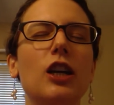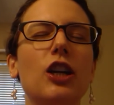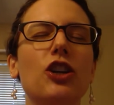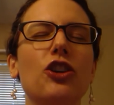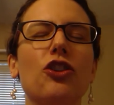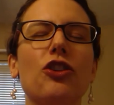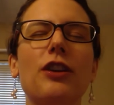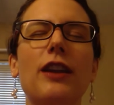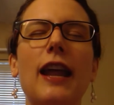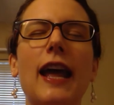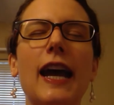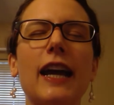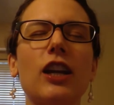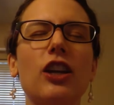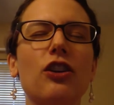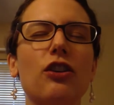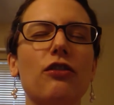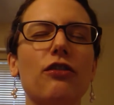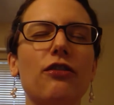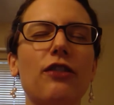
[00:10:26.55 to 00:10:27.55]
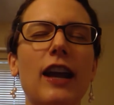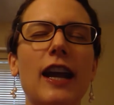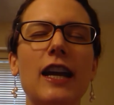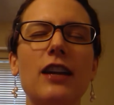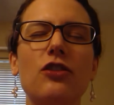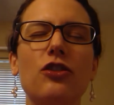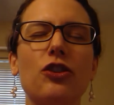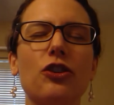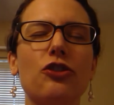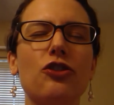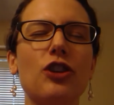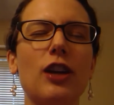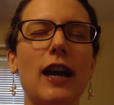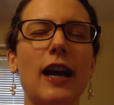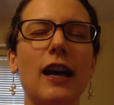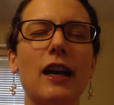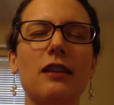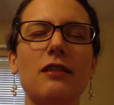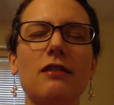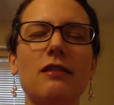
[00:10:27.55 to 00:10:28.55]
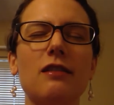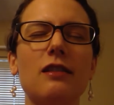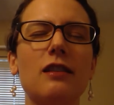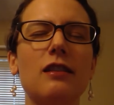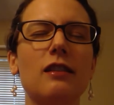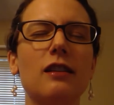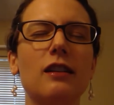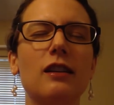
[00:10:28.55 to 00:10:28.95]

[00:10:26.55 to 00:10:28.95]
your neck, your face, your chest,